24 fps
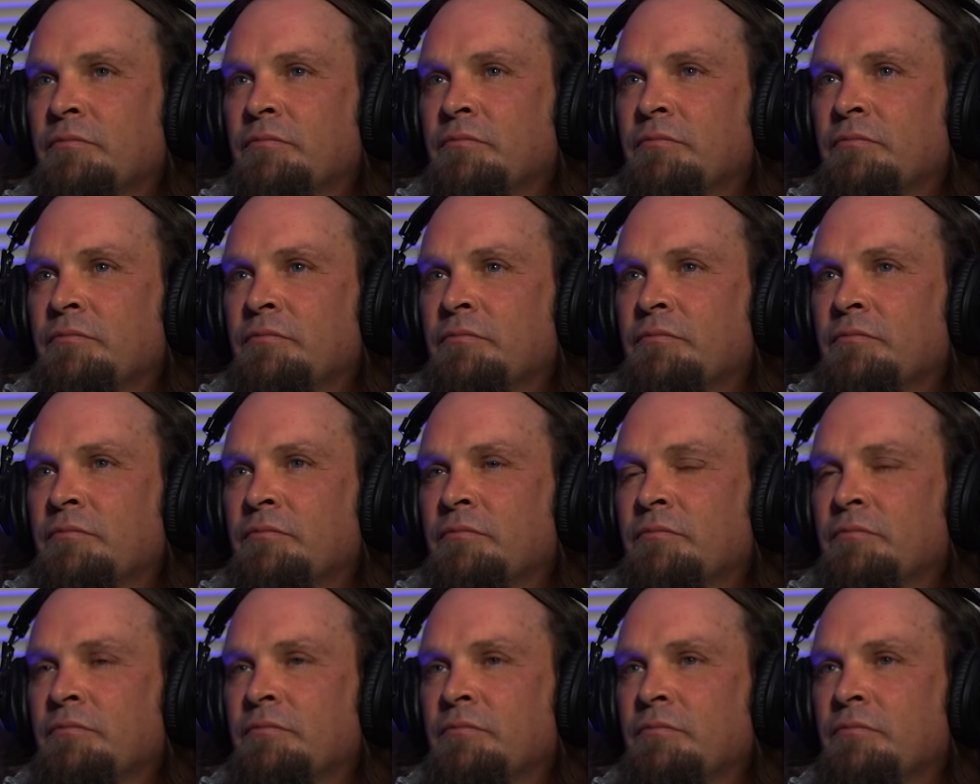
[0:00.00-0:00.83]

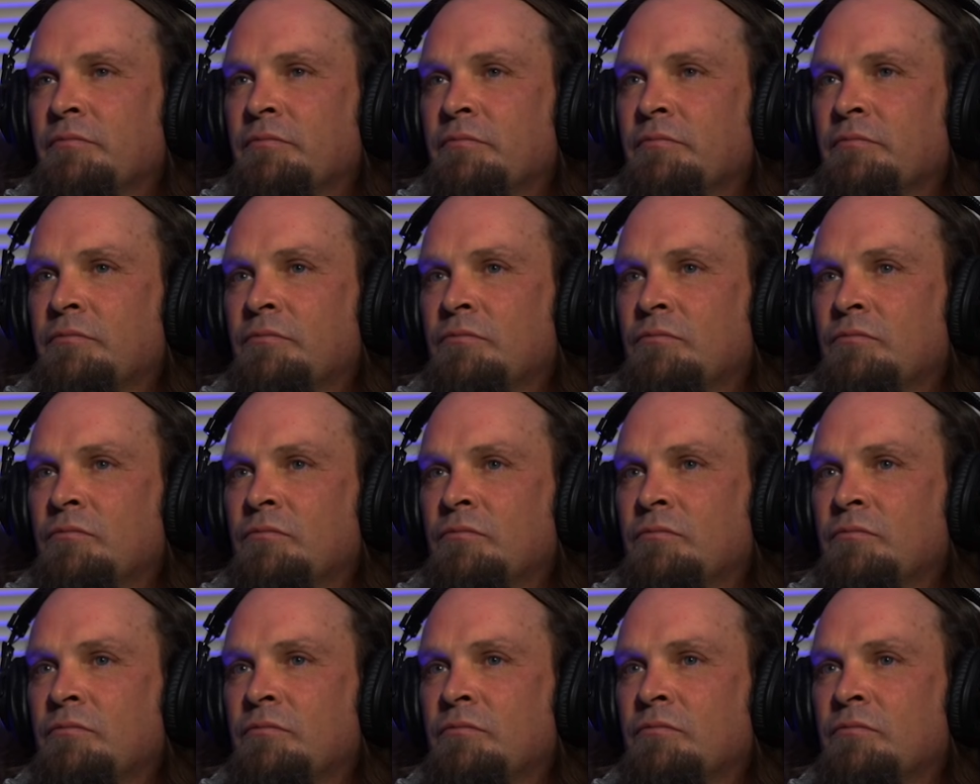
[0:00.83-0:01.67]

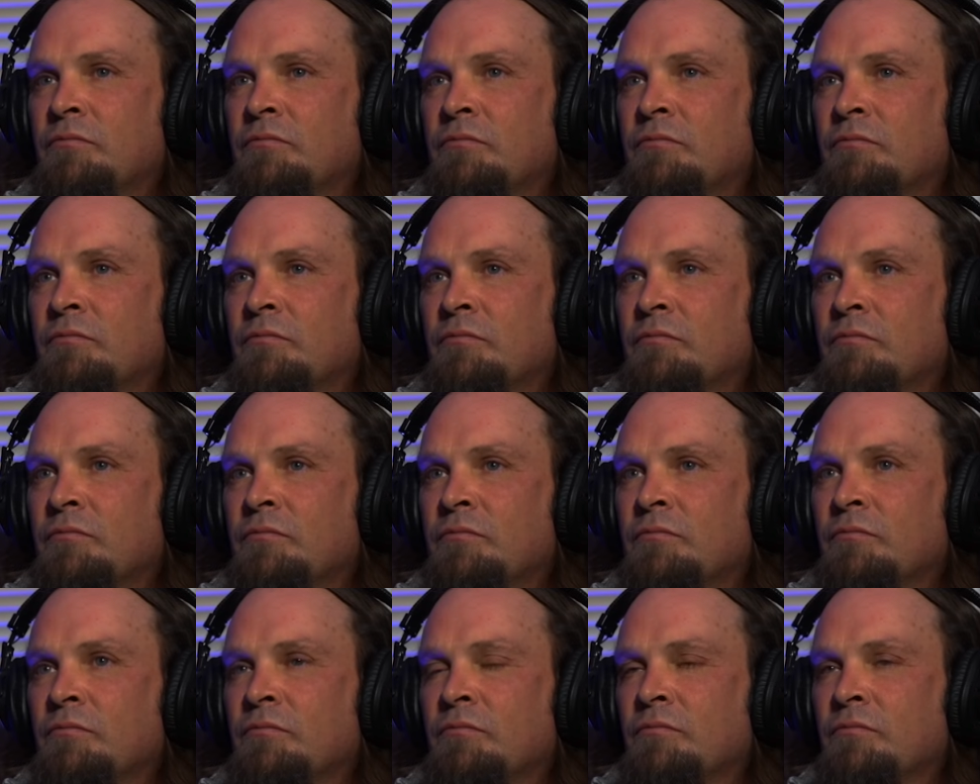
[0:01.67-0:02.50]

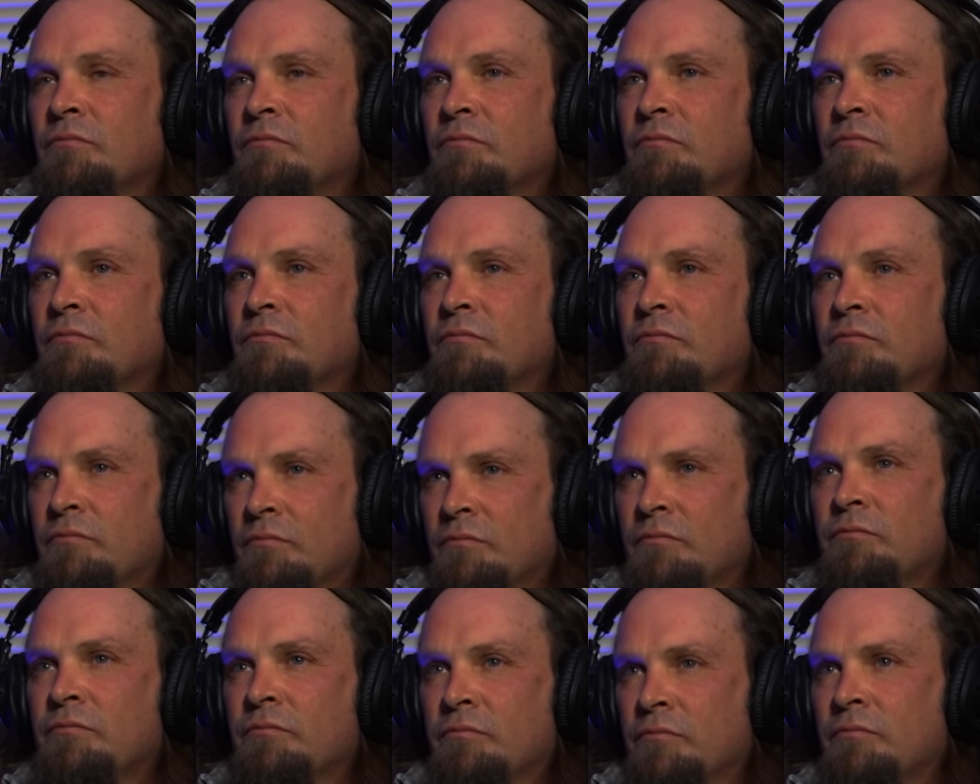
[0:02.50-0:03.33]

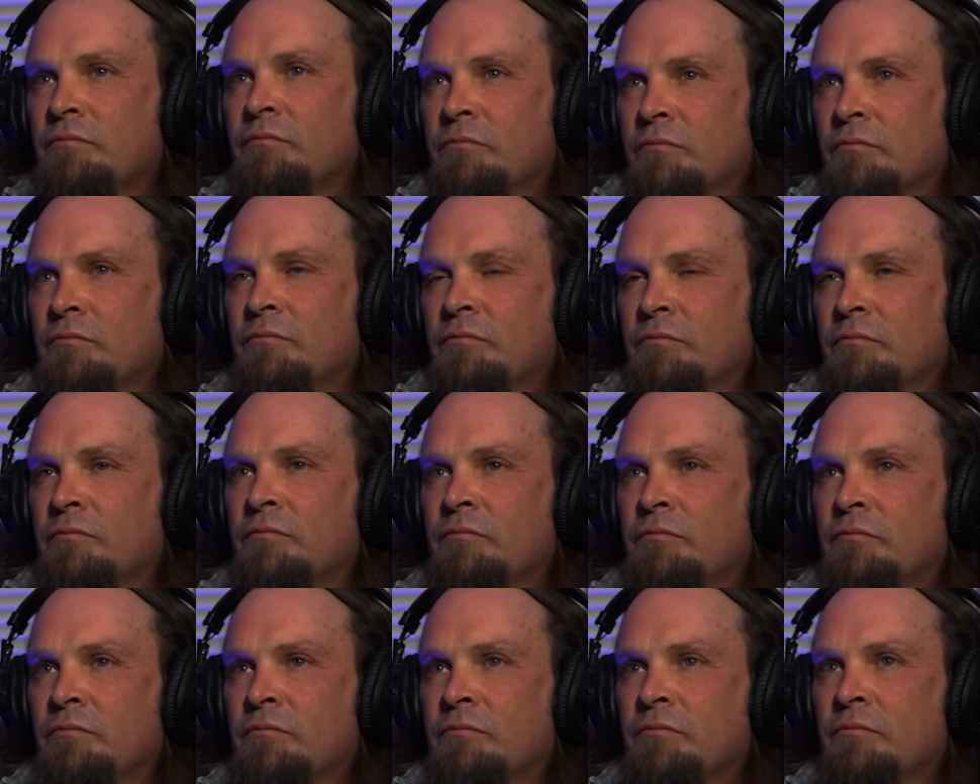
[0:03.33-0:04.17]

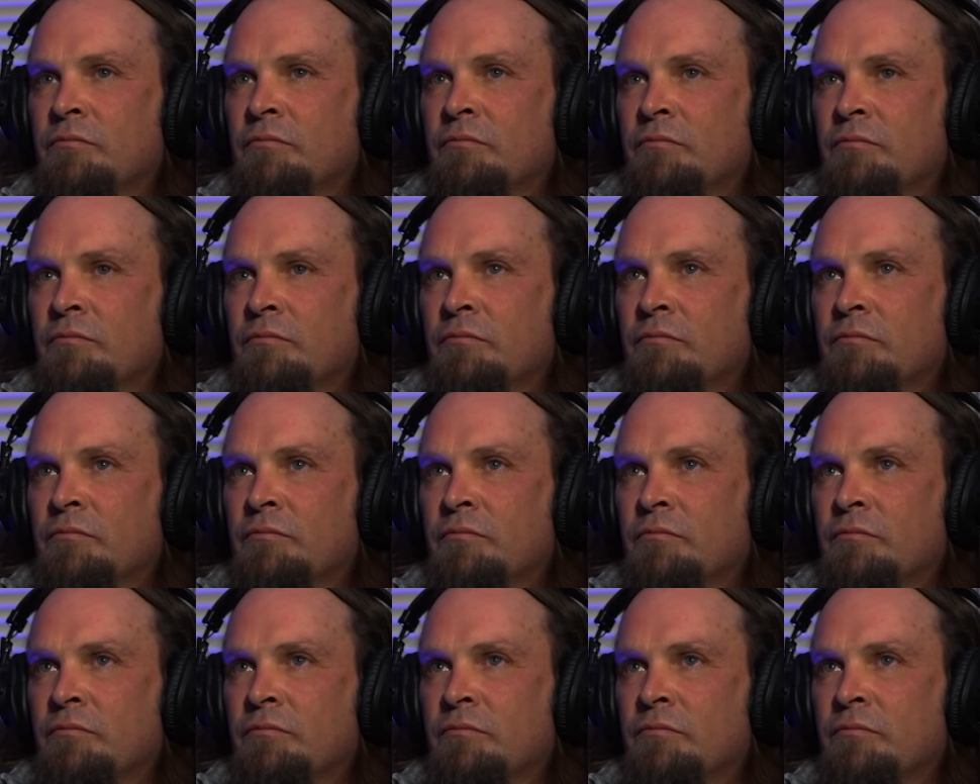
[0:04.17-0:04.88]
No words are spoken by the person on screen.